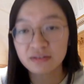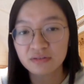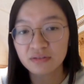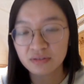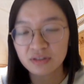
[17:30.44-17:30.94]

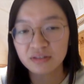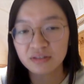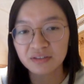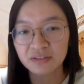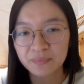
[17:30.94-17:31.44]
Irene,
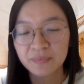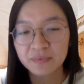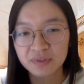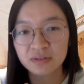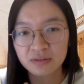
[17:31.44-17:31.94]
I
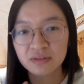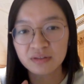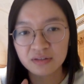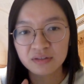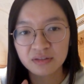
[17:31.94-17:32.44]
would
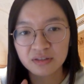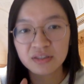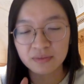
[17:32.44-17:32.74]
say. So